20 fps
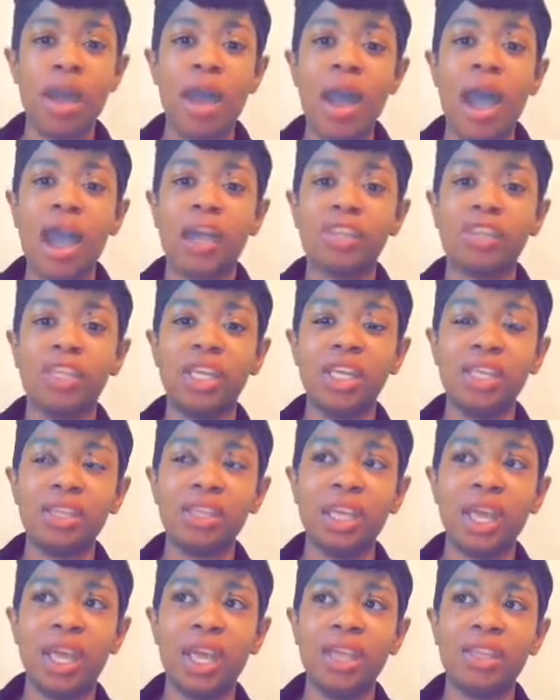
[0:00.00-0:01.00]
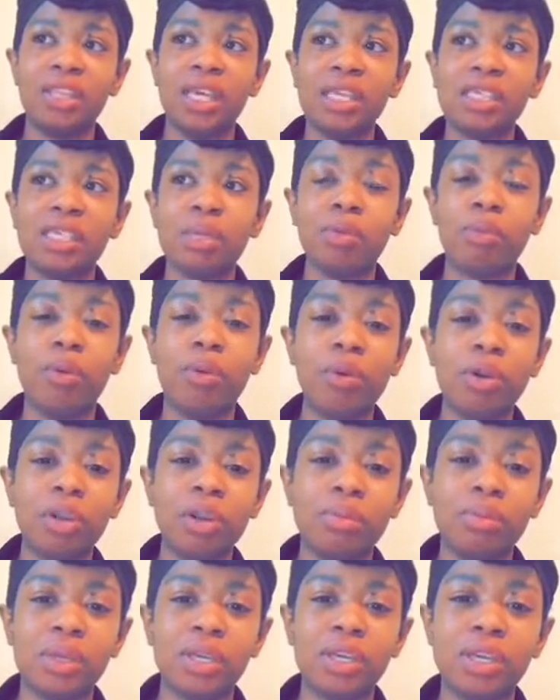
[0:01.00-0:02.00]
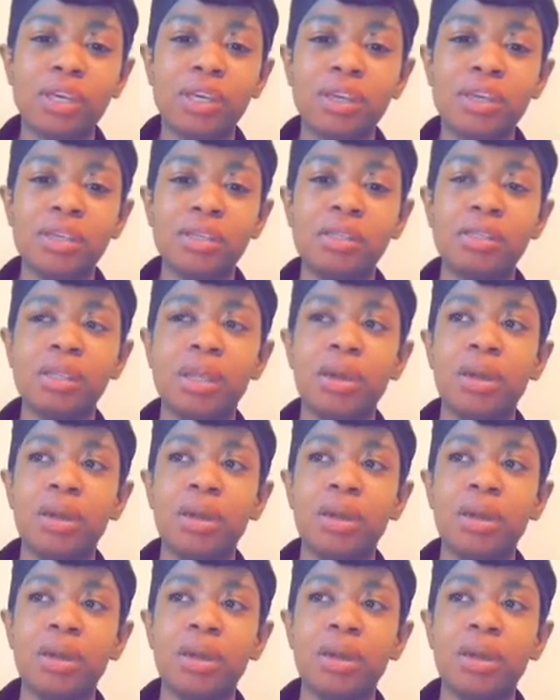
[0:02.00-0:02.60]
I think that that's important because